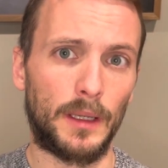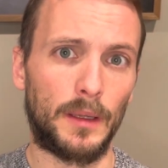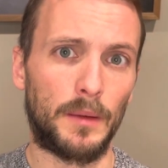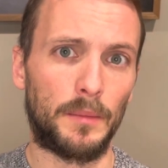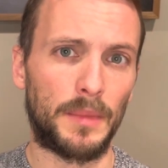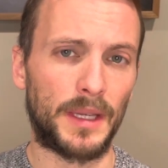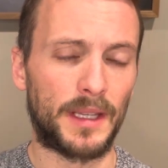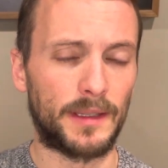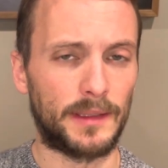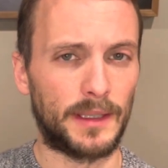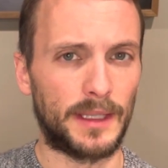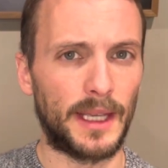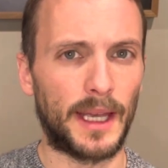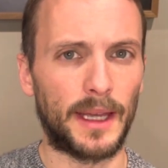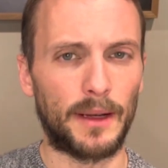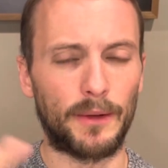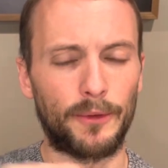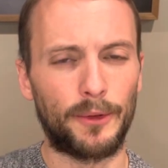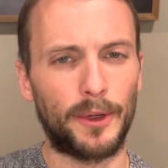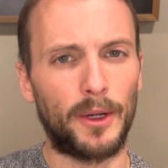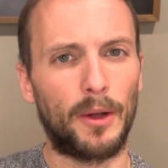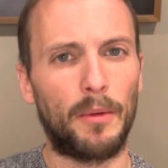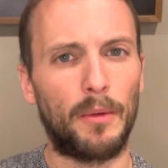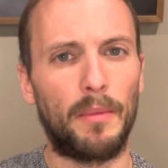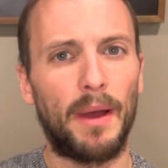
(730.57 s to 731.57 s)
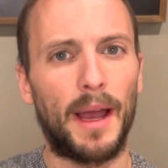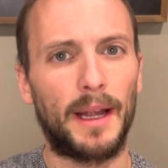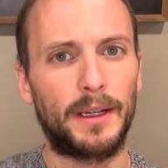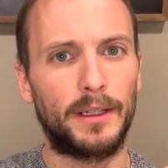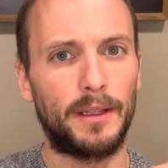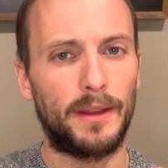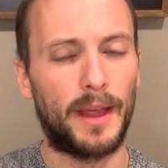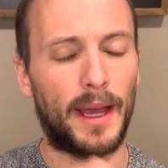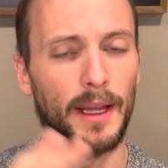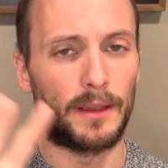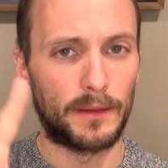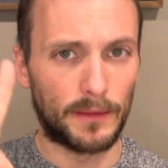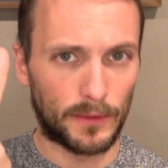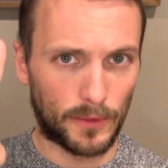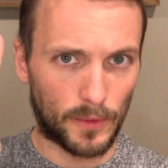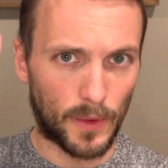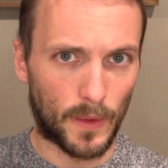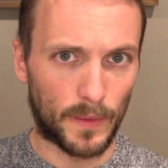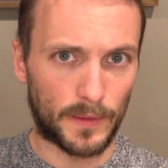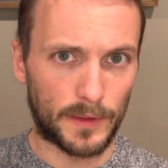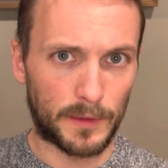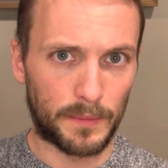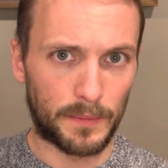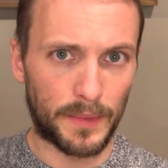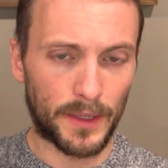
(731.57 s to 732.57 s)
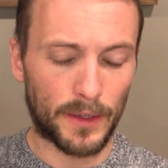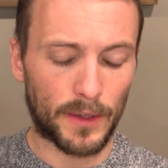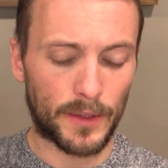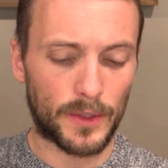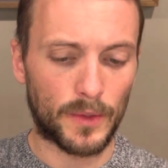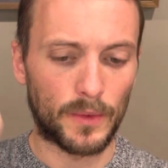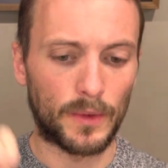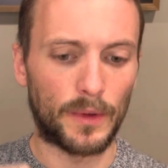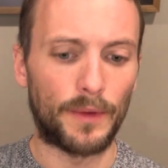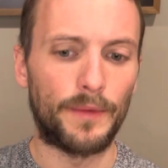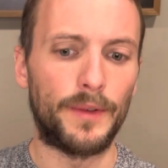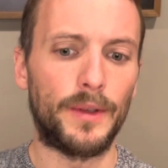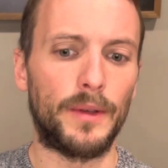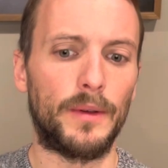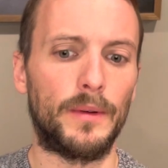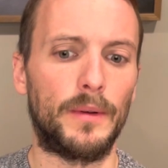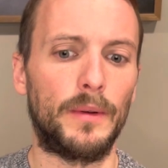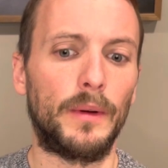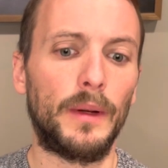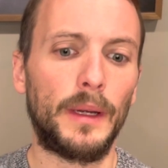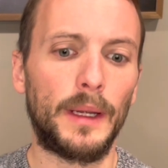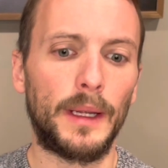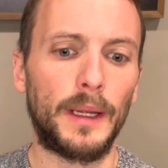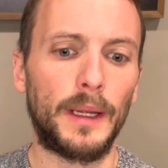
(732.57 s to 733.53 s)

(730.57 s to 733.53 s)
Because again, if we go back to that quote spiritual view,